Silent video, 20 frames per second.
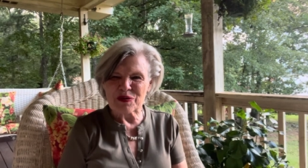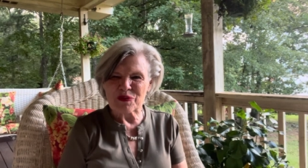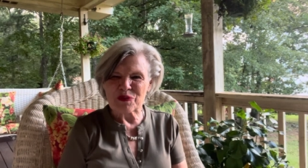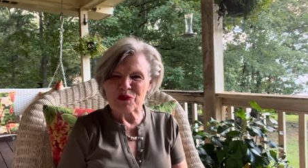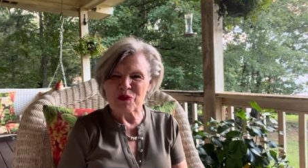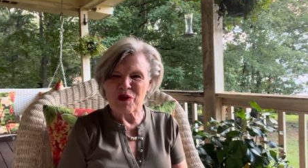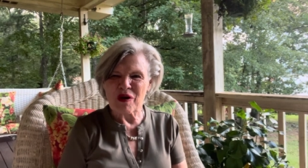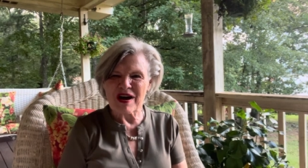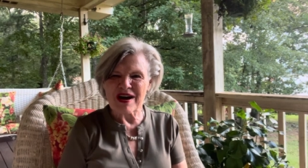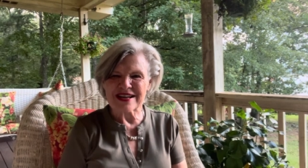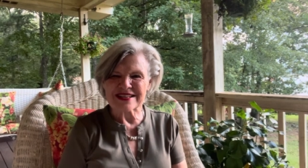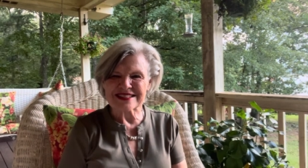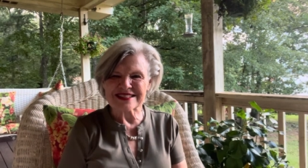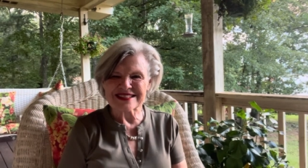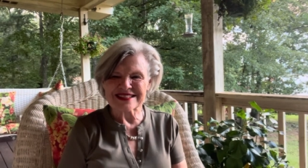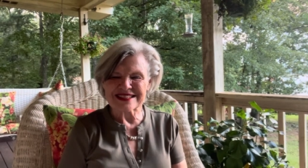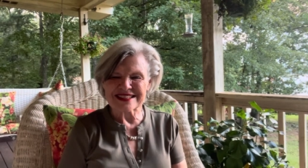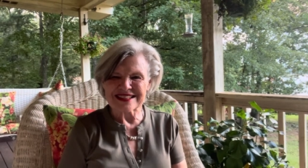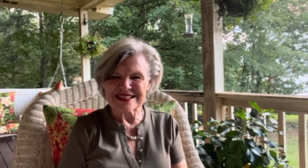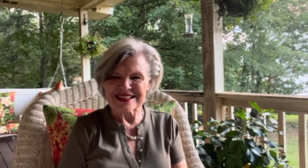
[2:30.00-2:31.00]
what
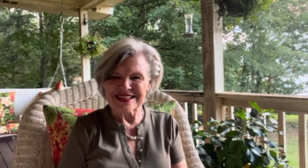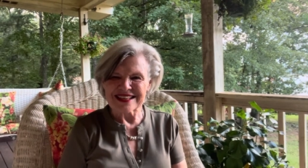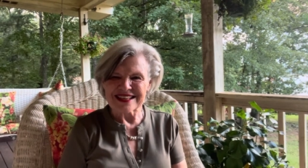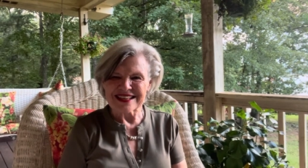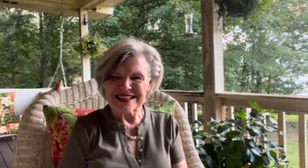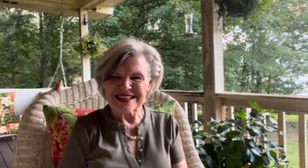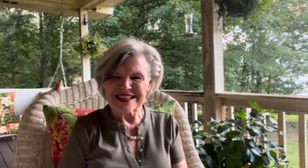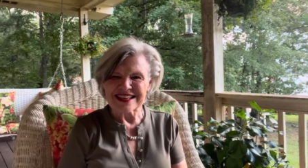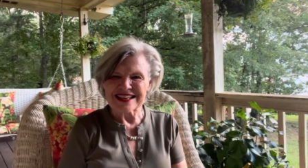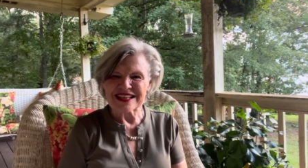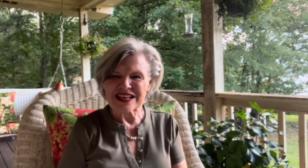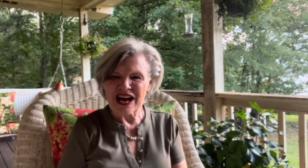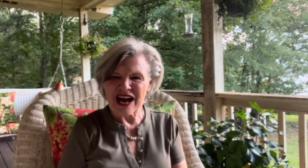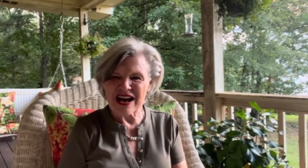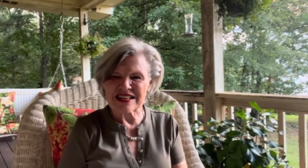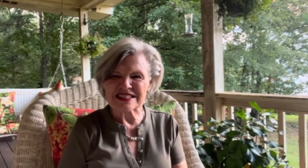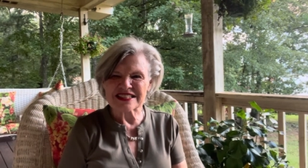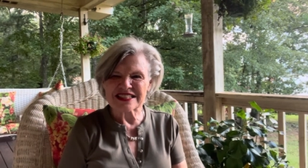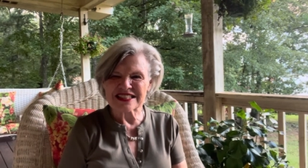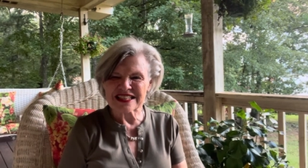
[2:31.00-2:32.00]

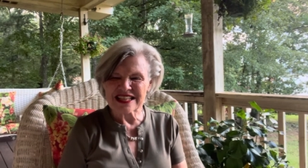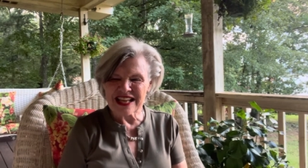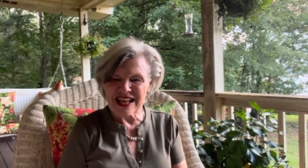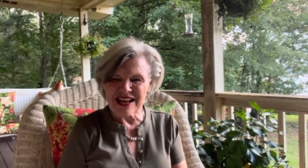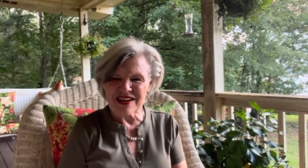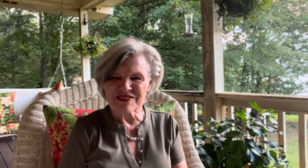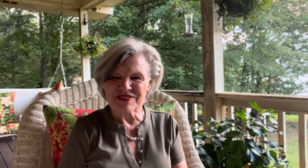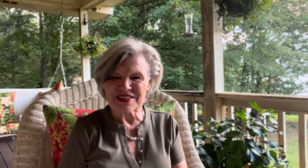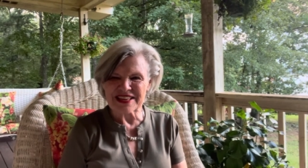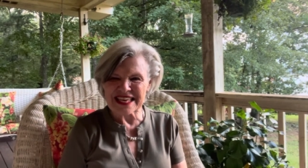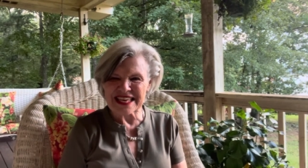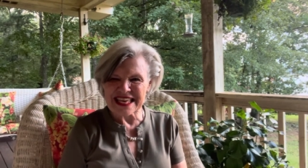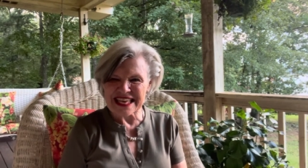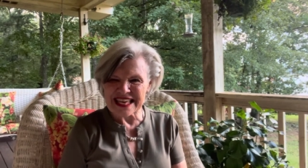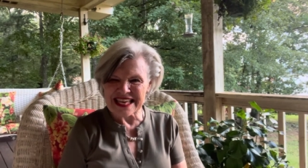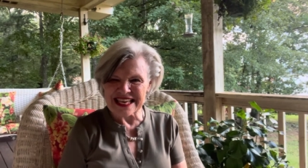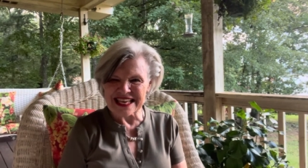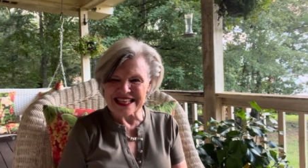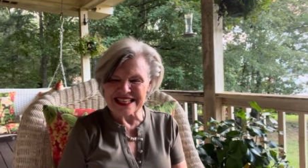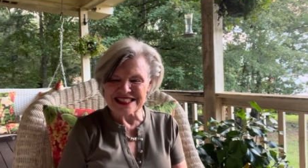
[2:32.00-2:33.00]
God's love
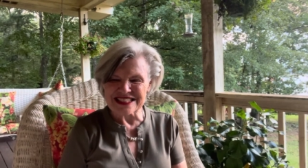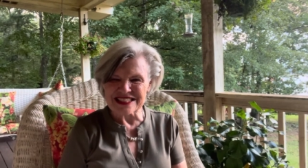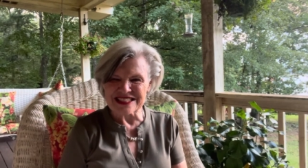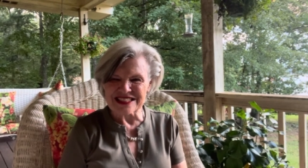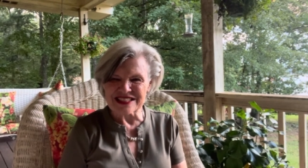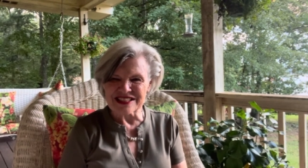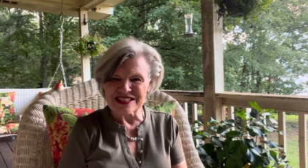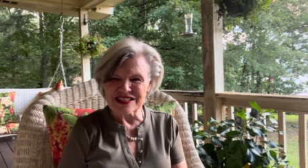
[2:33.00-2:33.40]
is